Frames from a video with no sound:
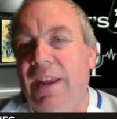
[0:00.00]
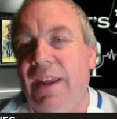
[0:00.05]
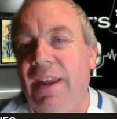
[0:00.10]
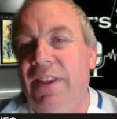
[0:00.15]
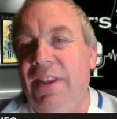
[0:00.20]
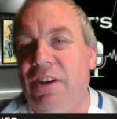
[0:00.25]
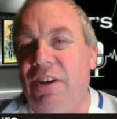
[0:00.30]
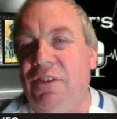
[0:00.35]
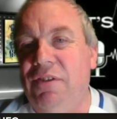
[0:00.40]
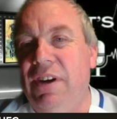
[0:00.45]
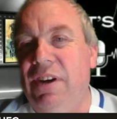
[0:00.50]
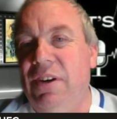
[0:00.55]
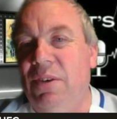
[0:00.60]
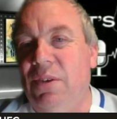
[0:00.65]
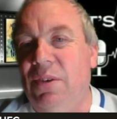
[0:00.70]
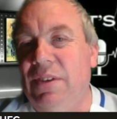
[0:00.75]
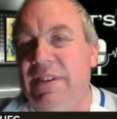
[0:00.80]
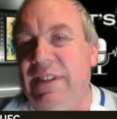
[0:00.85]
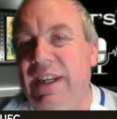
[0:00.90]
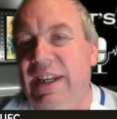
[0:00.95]
The great
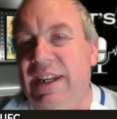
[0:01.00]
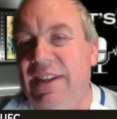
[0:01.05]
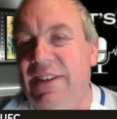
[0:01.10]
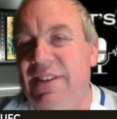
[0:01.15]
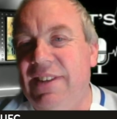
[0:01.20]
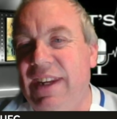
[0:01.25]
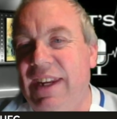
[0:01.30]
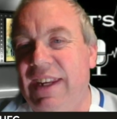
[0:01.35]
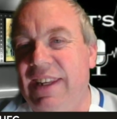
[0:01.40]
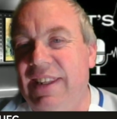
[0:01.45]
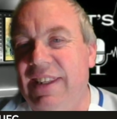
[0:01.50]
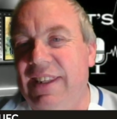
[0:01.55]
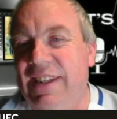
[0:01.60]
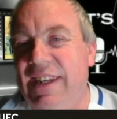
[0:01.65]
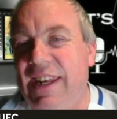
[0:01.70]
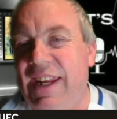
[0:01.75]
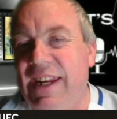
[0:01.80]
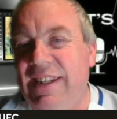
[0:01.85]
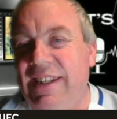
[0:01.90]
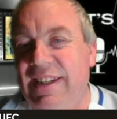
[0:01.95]
old days in the
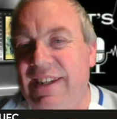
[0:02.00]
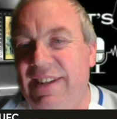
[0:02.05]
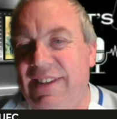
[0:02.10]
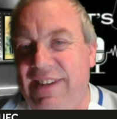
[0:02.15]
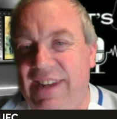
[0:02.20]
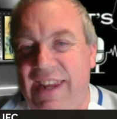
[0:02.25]
90s,